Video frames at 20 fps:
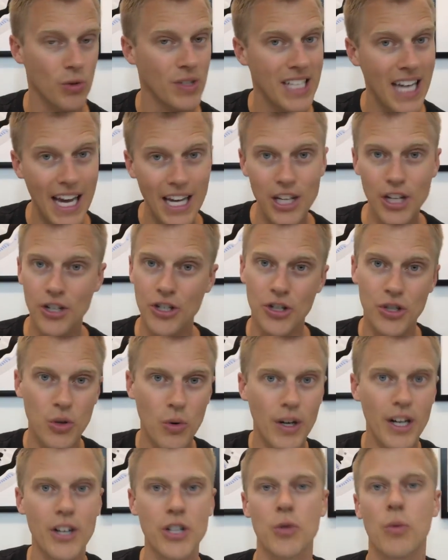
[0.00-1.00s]
or 10 years or
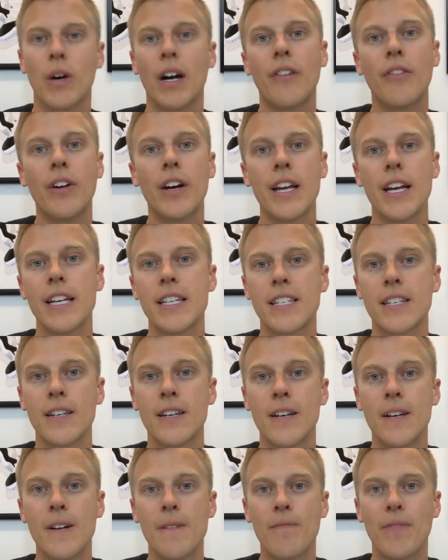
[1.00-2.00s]
20 years, whatever it is,